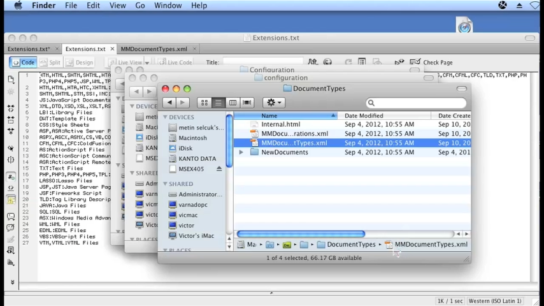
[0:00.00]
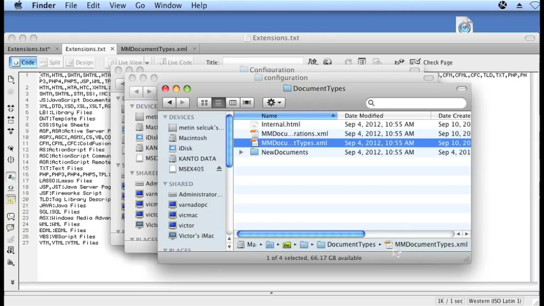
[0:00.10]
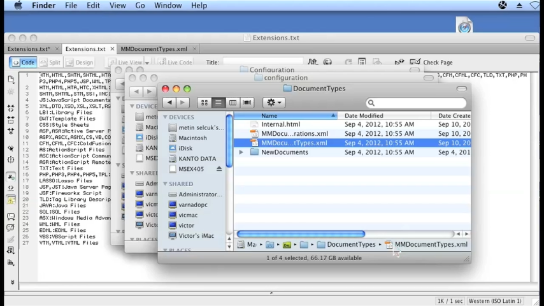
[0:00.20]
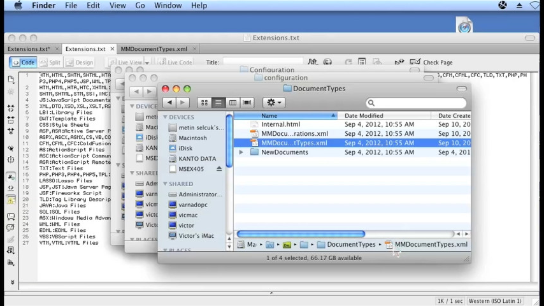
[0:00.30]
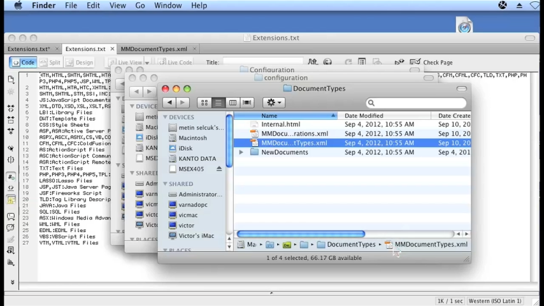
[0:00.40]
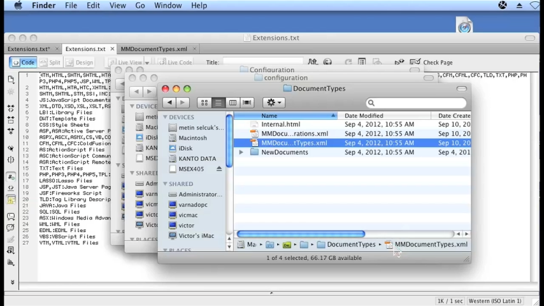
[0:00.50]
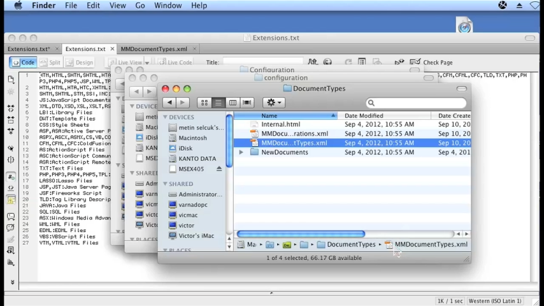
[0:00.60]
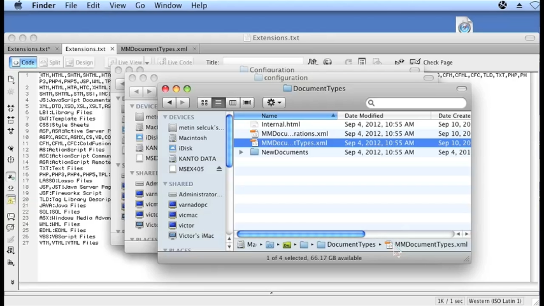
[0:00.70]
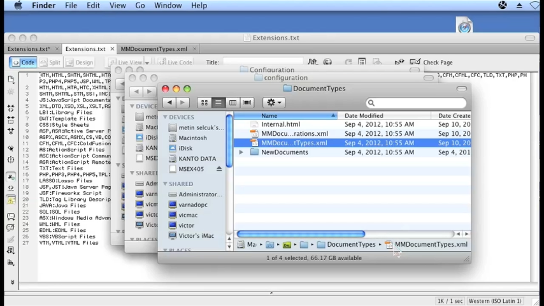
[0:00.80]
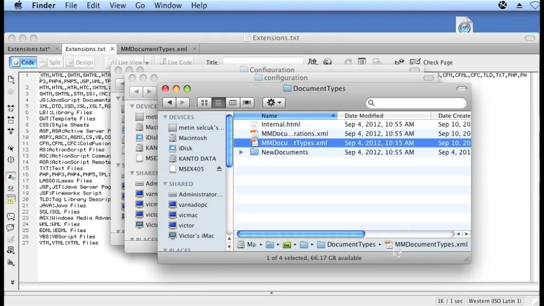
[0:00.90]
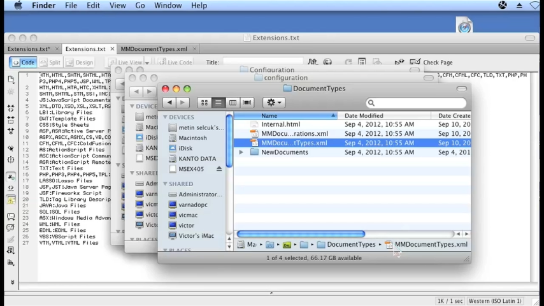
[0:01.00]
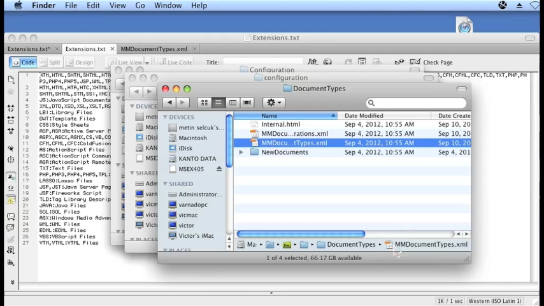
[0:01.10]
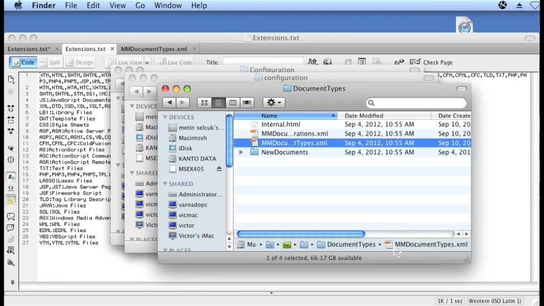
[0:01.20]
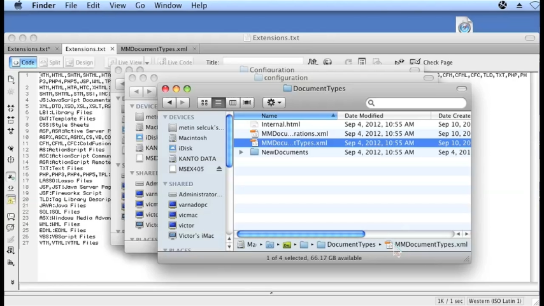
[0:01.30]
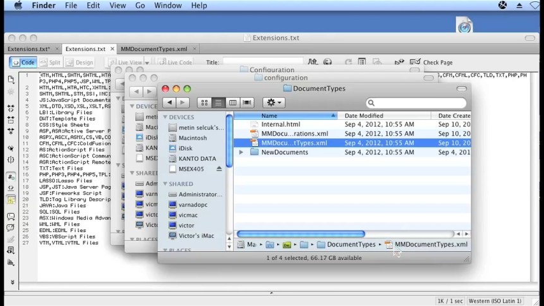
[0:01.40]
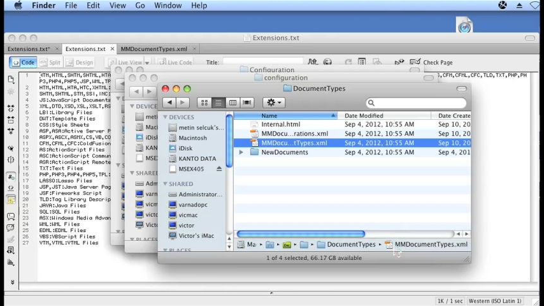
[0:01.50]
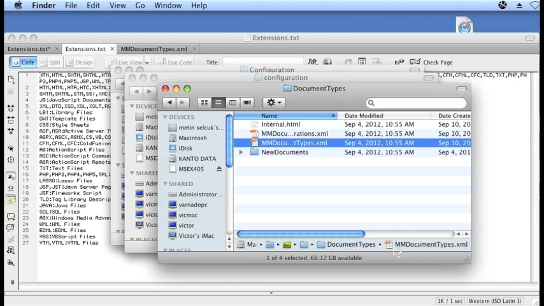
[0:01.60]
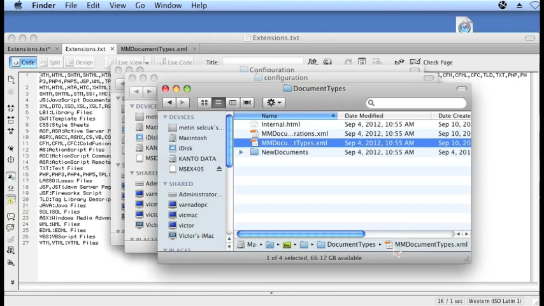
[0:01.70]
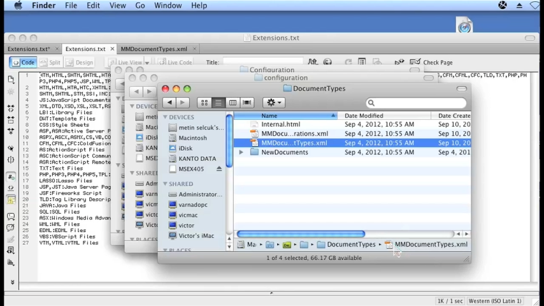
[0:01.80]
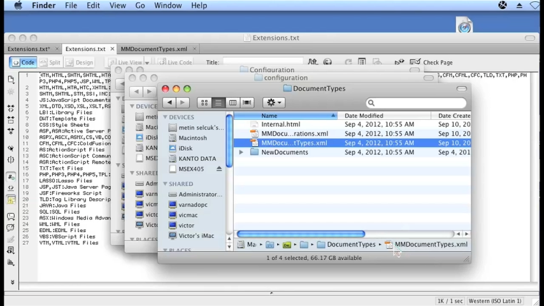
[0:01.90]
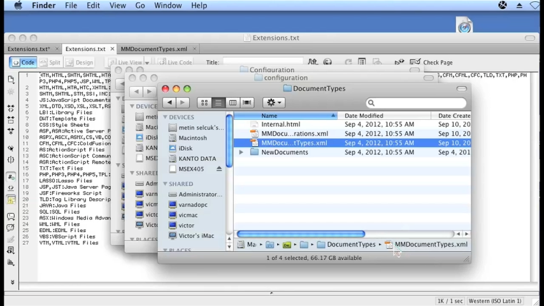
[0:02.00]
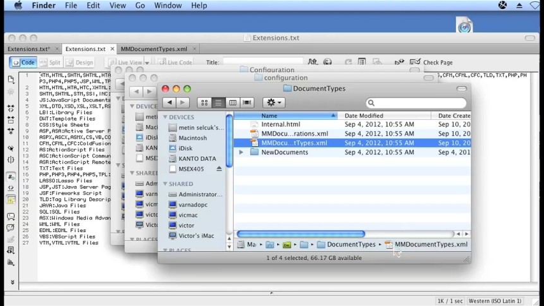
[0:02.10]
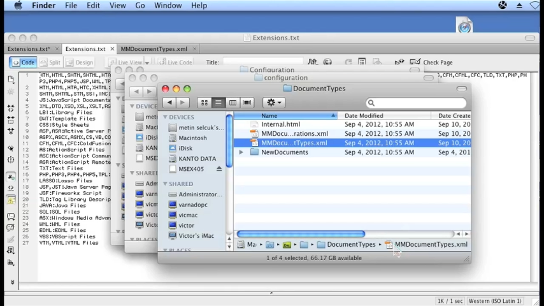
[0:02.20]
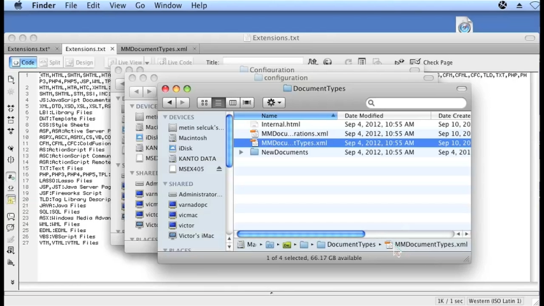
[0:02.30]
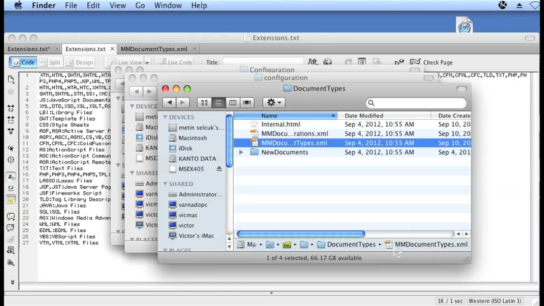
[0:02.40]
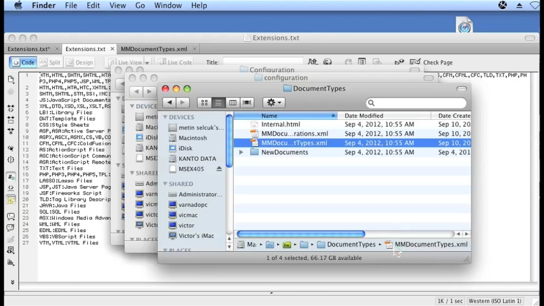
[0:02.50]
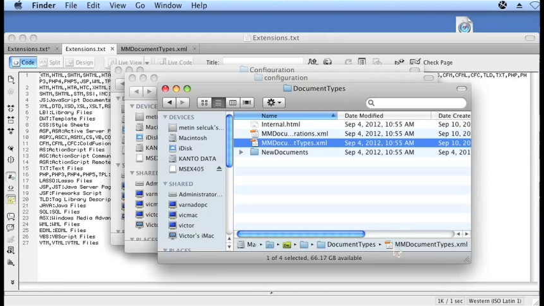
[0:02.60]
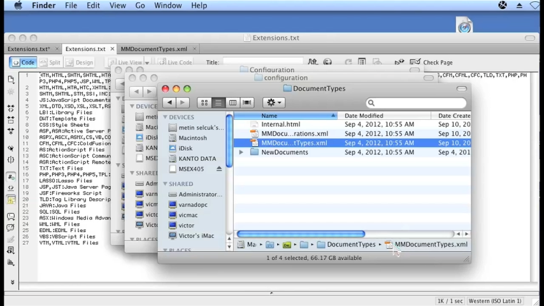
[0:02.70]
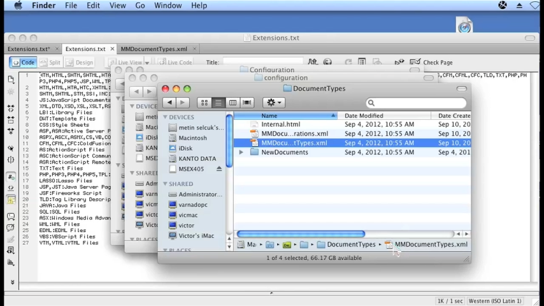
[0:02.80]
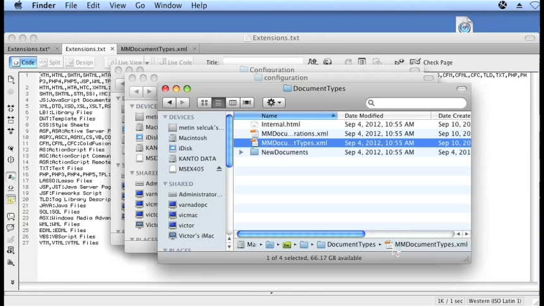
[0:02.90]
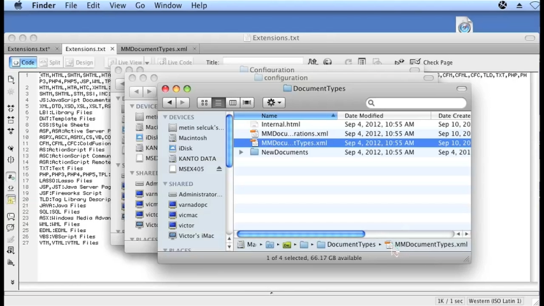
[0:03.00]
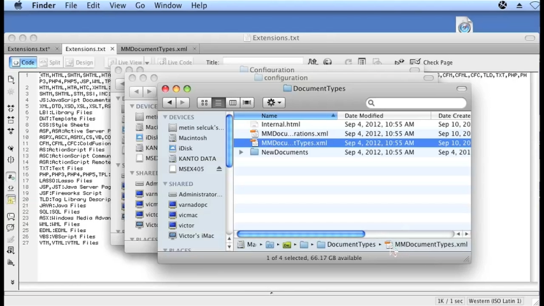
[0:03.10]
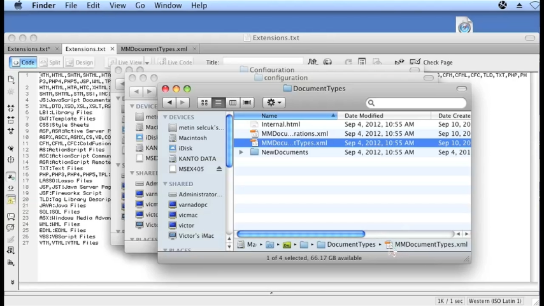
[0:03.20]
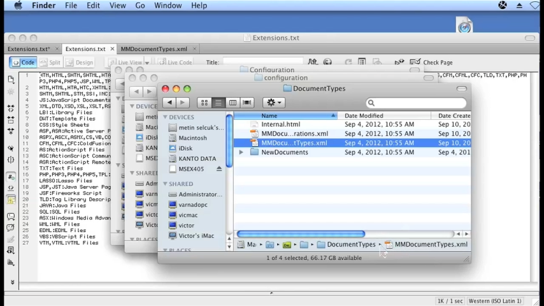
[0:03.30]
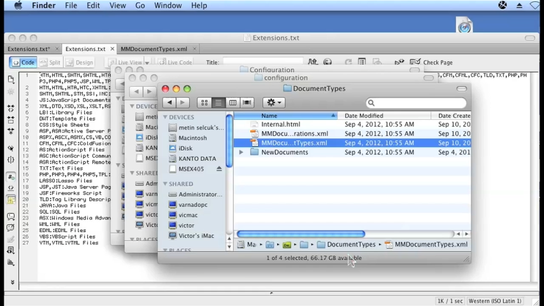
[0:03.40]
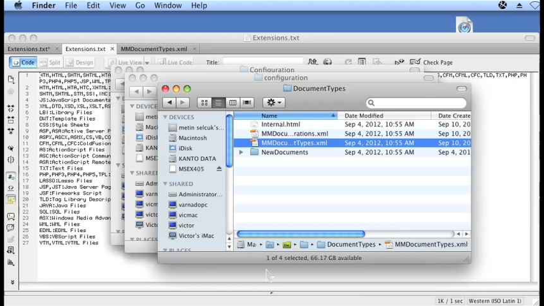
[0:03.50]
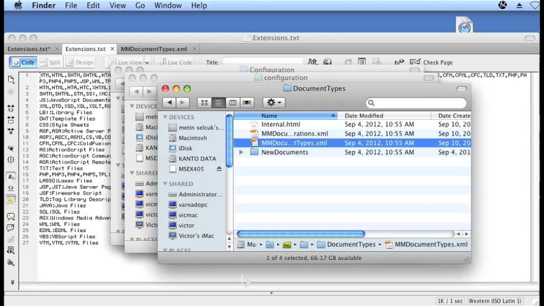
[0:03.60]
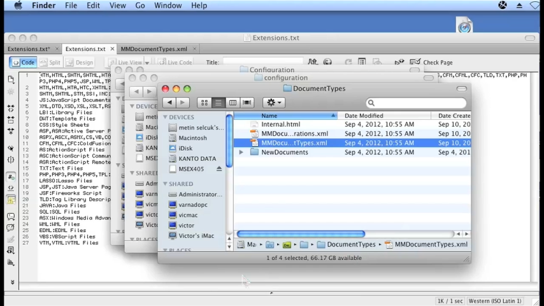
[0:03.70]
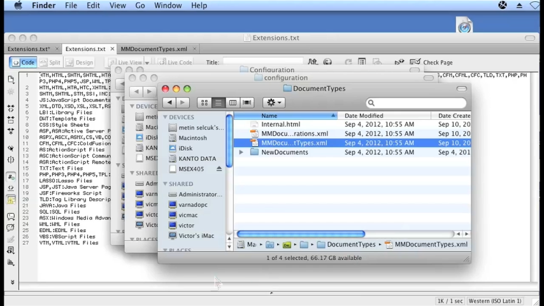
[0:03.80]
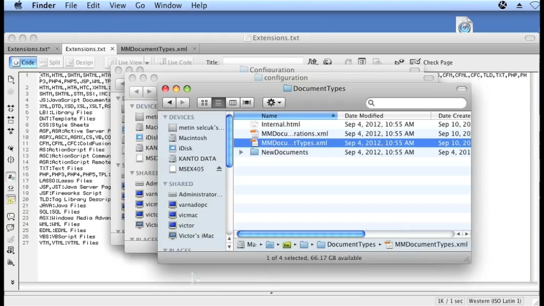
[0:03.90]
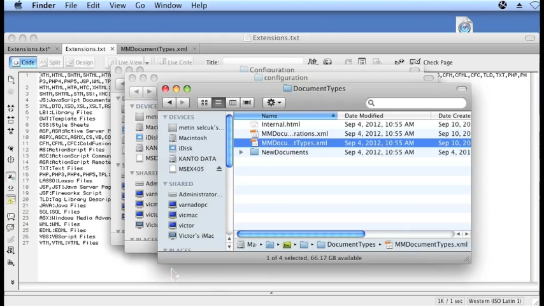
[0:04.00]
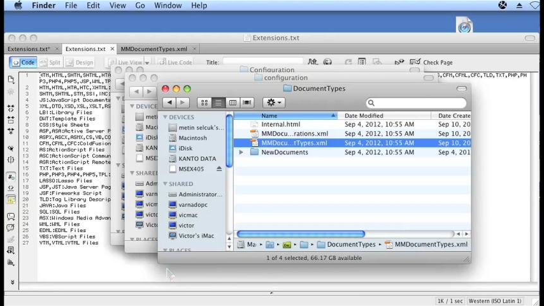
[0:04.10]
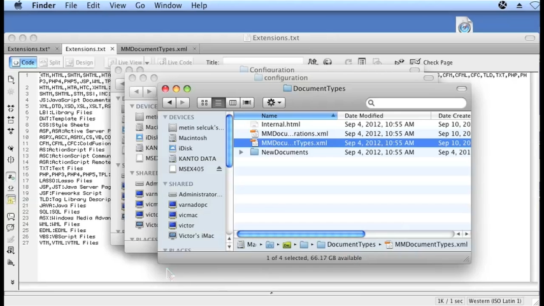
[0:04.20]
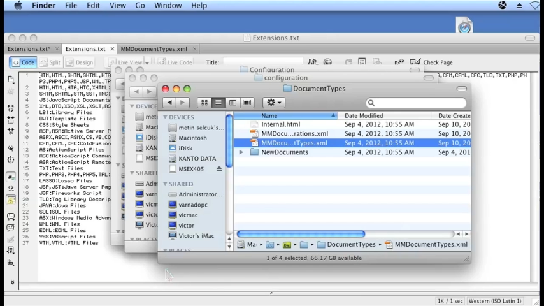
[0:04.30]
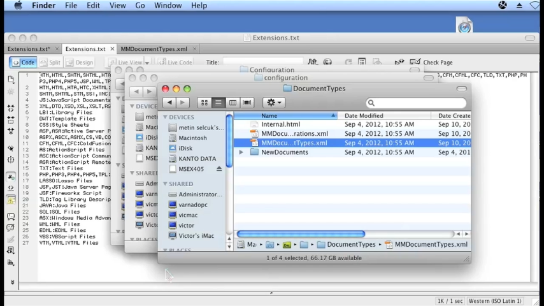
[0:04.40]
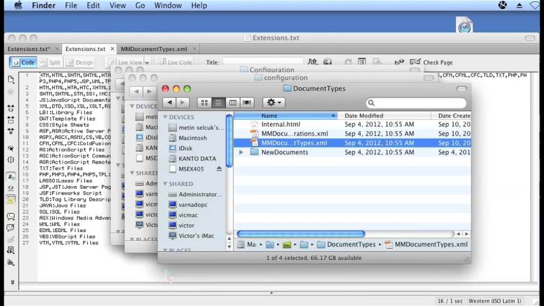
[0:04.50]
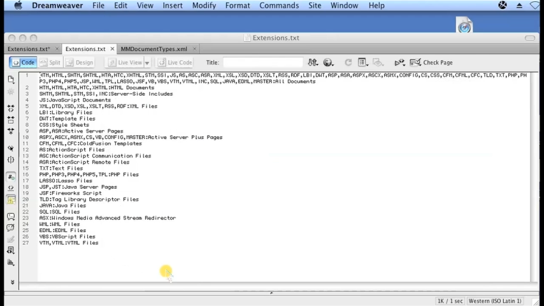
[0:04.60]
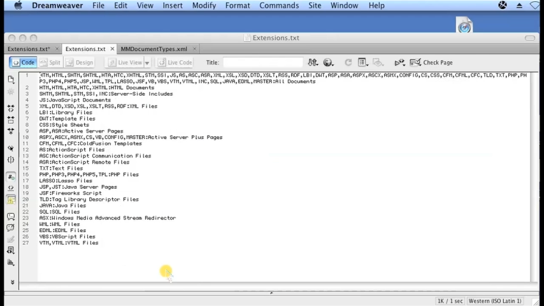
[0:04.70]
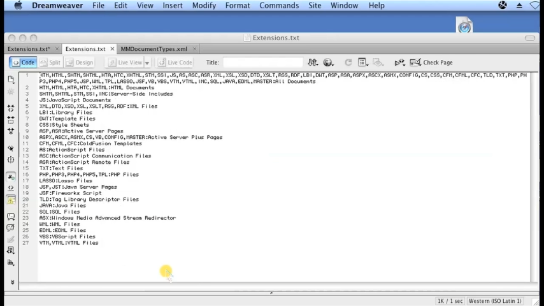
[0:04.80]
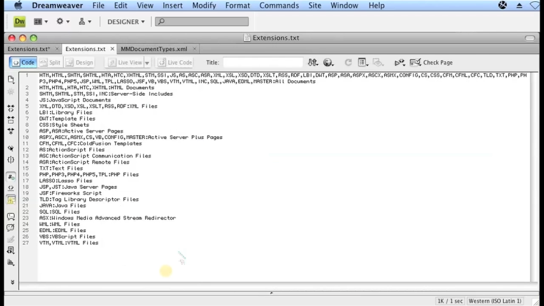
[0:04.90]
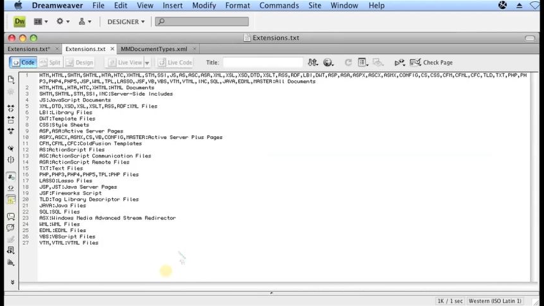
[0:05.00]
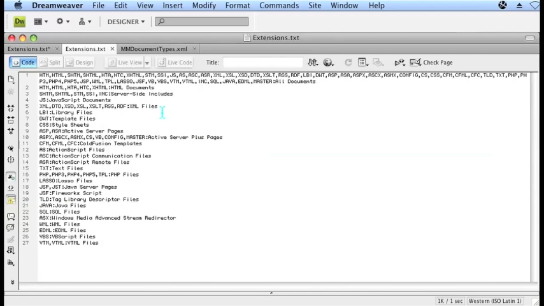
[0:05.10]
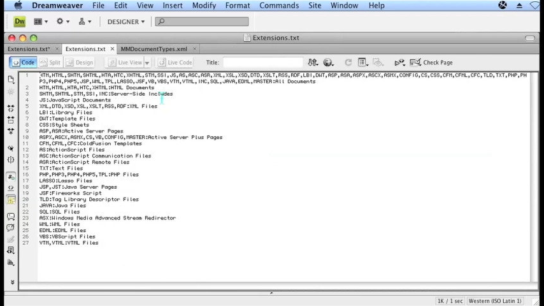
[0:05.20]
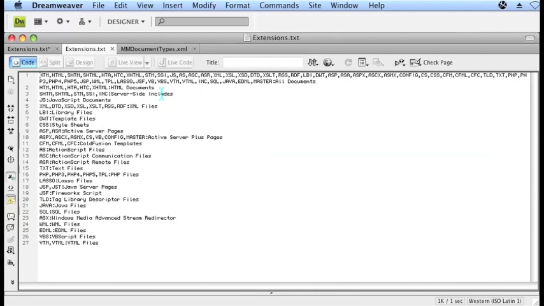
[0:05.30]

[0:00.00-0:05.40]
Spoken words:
(no speaker visible)